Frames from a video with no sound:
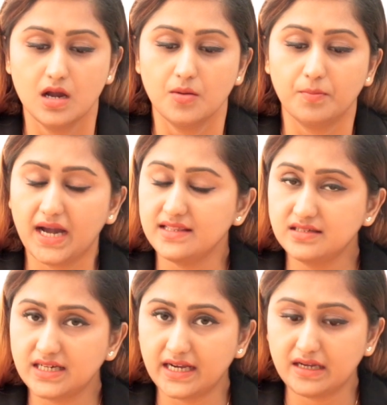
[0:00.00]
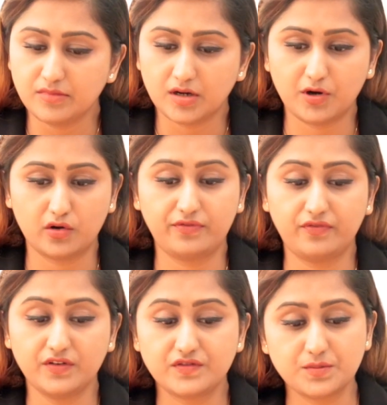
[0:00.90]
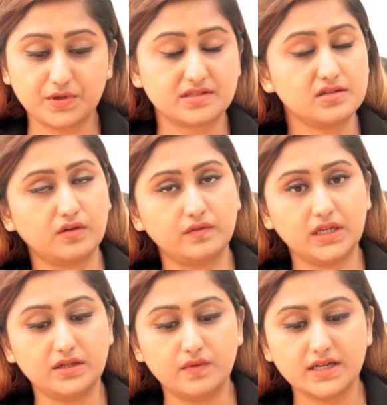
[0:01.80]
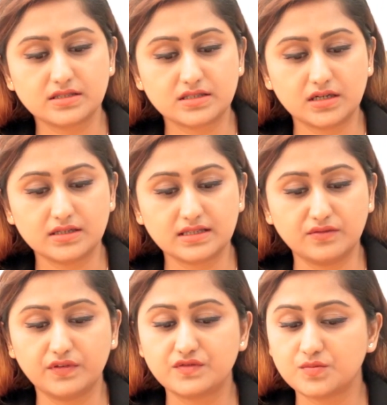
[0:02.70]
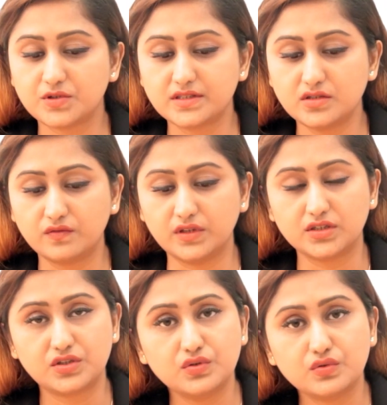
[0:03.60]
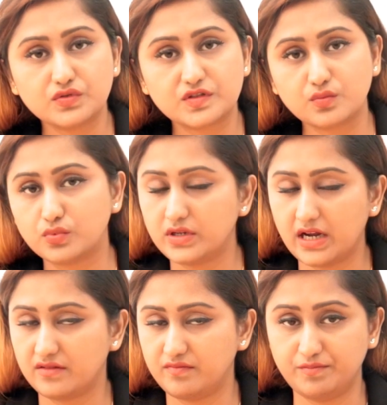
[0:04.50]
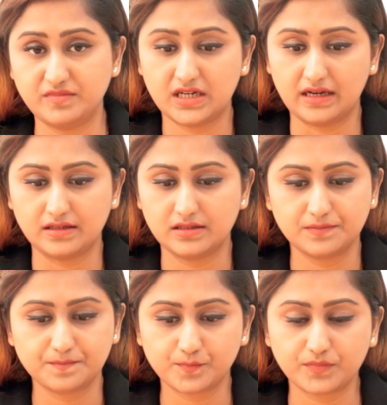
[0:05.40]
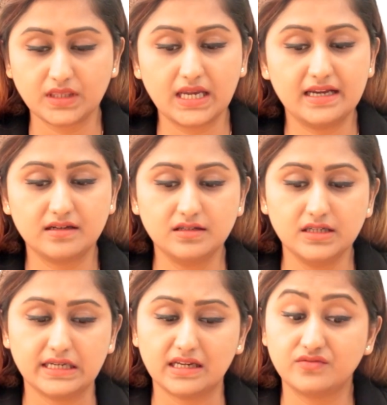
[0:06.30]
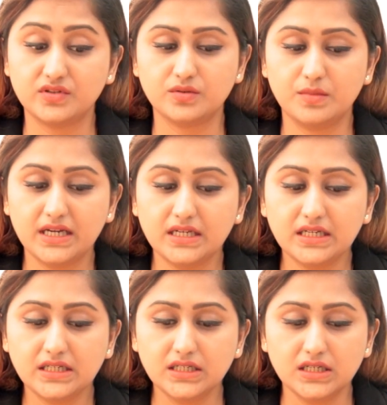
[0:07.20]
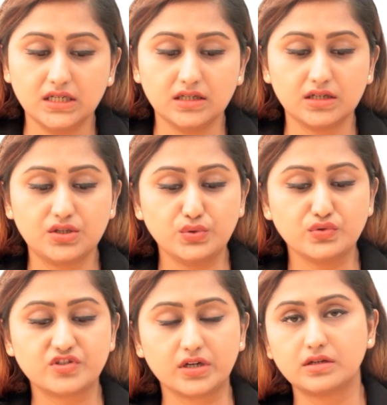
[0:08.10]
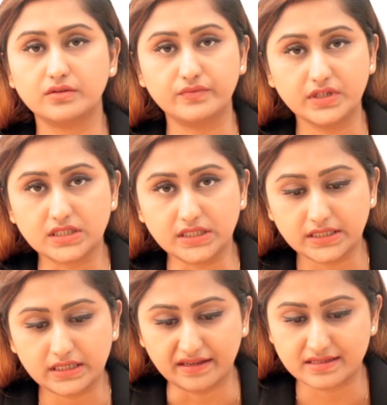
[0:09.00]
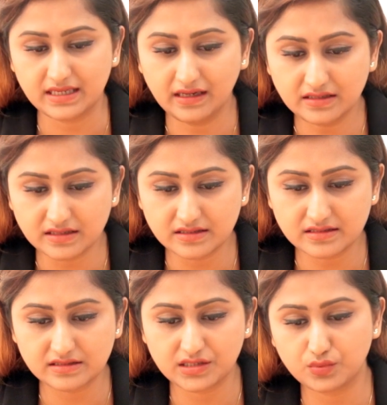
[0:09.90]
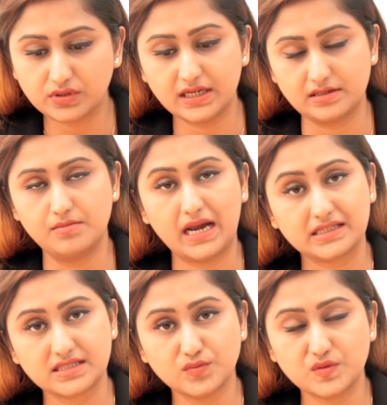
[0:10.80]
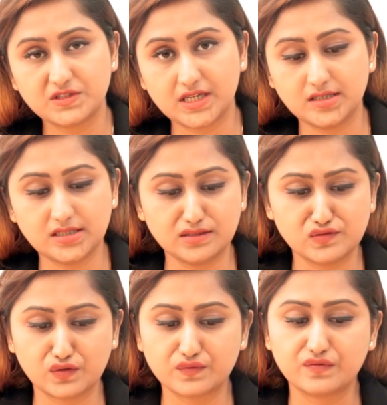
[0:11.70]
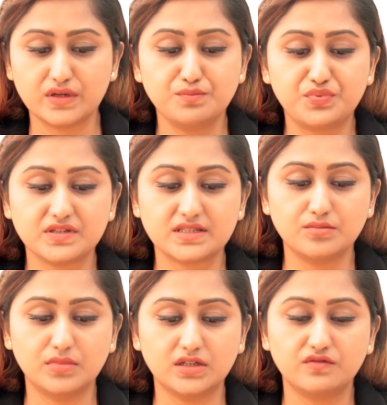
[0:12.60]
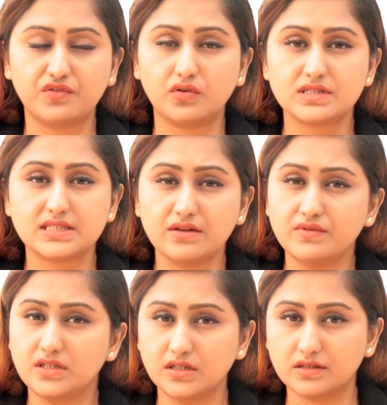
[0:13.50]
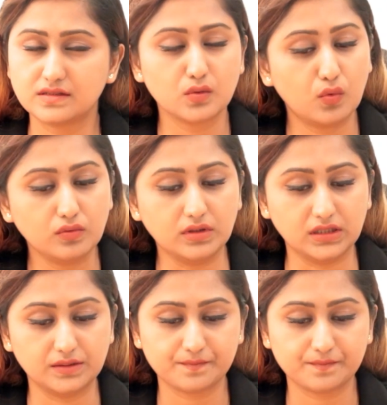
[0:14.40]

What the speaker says: By the time about 50% of the investors and 50% of the accused would have died, and if the remaining accused are convicted and sentenced, they would get maximum sentence of imprisonment for 7 years only,